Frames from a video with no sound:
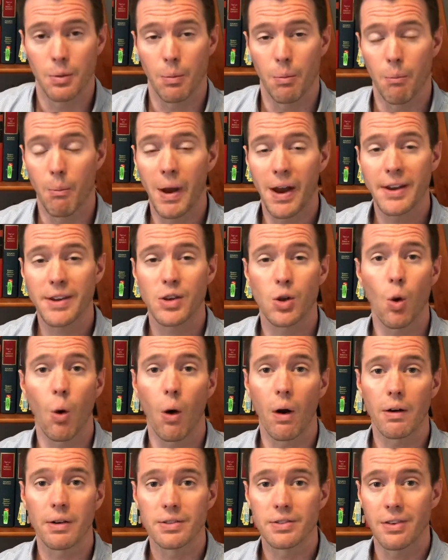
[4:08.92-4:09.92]
Make
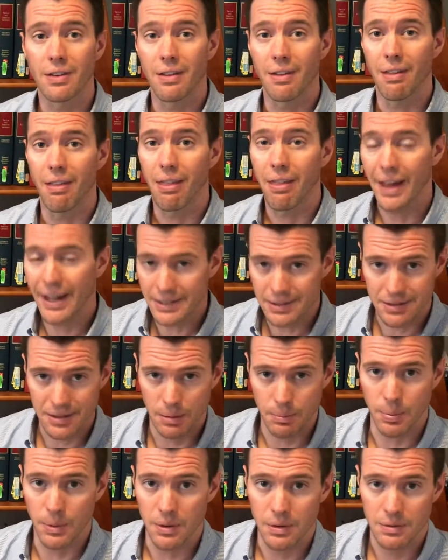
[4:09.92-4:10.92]
yours that
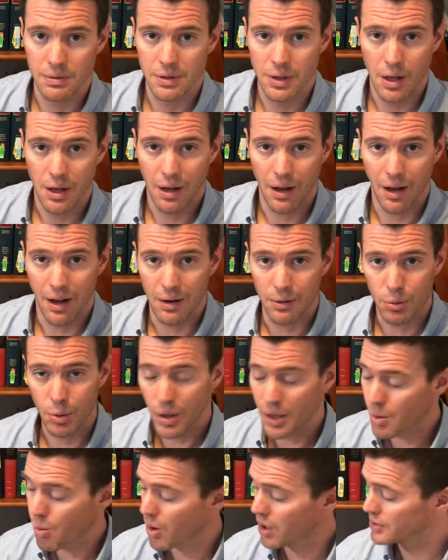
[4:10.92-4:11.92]
simple. I
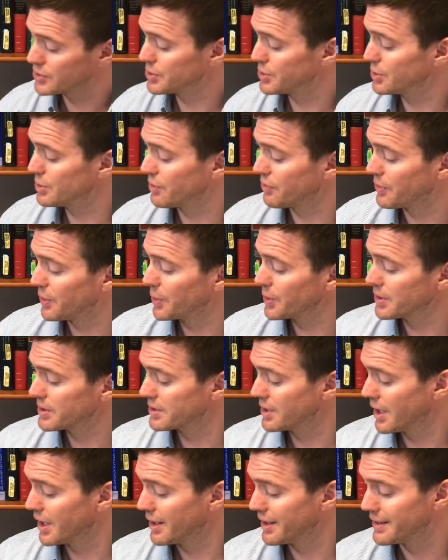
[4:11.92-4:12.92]
really want you to
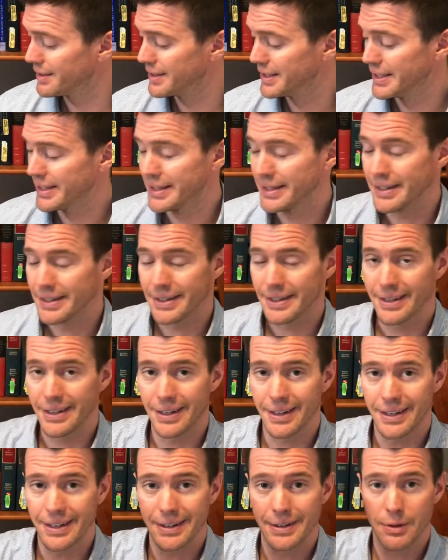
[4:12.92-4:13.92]
focus on
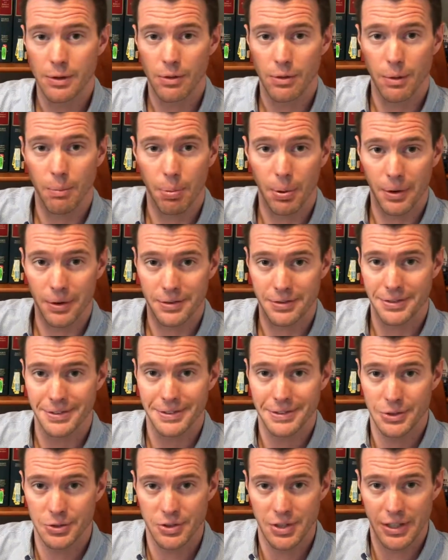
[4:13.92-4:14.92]
getting the person
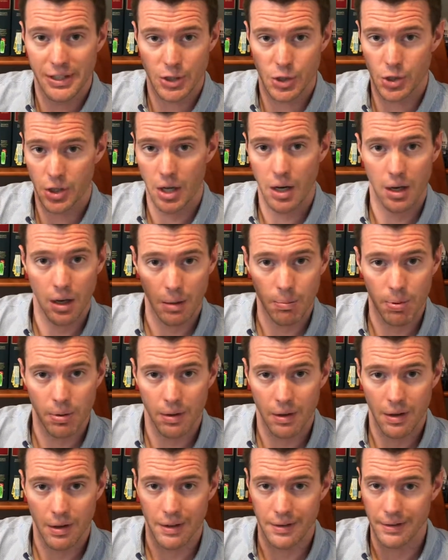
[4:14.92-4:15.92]
to say, shut up
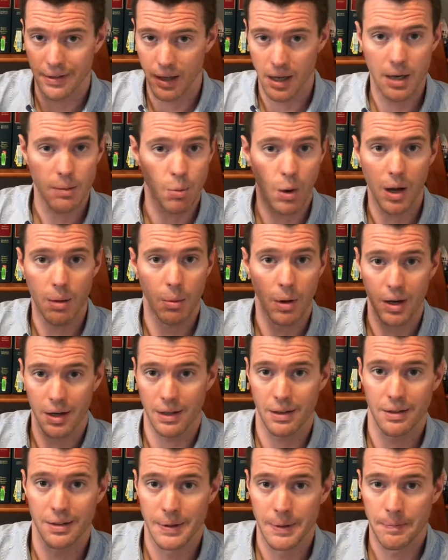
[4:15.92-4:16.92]
and take my
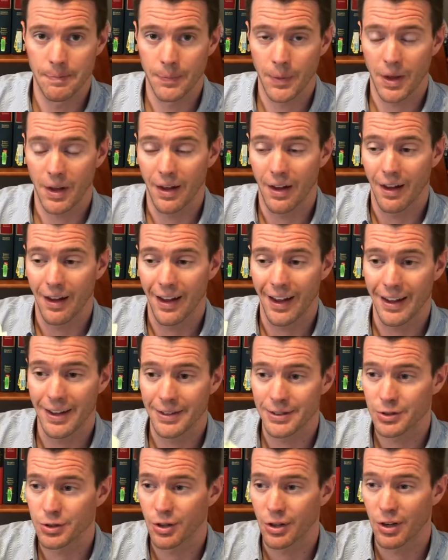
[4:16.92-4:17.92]
money
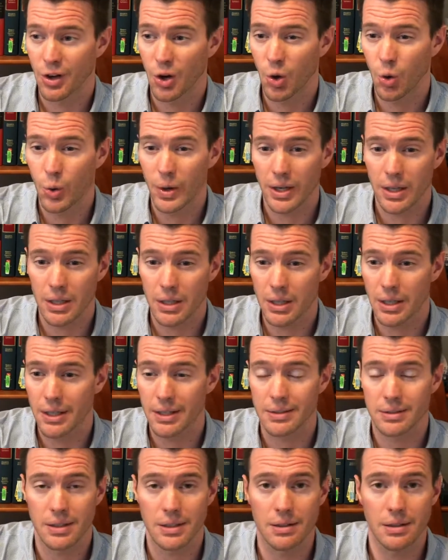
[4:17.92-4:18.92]
as quickly and
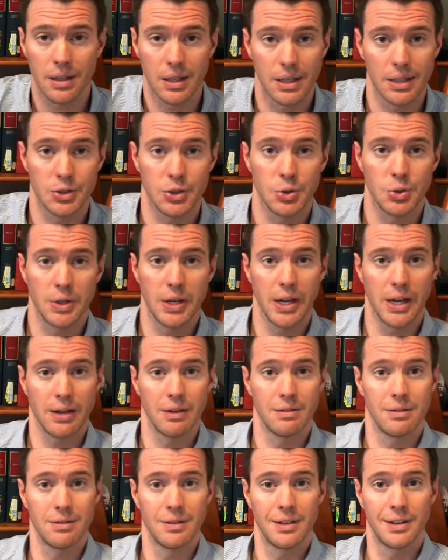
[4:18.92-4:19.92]
as easily as you can.
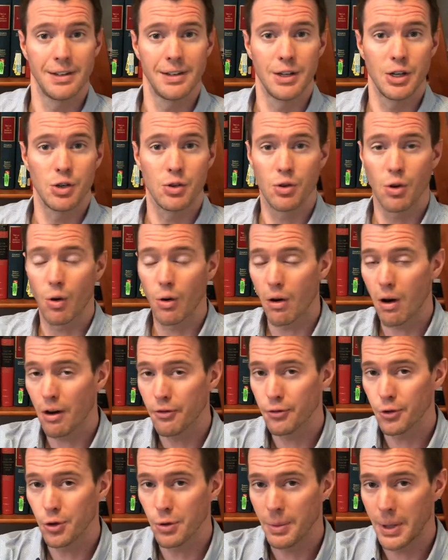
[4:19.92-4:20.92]
Don't
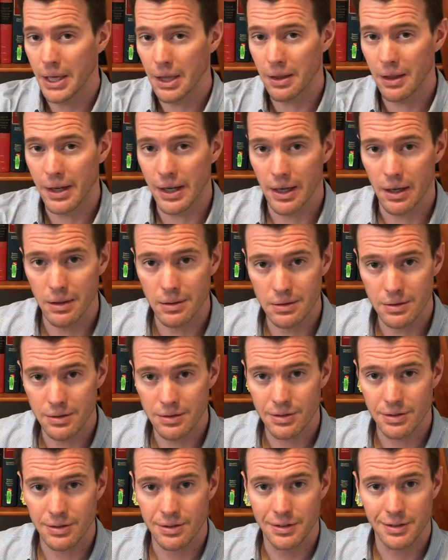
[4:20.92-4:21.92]
offer them anything else.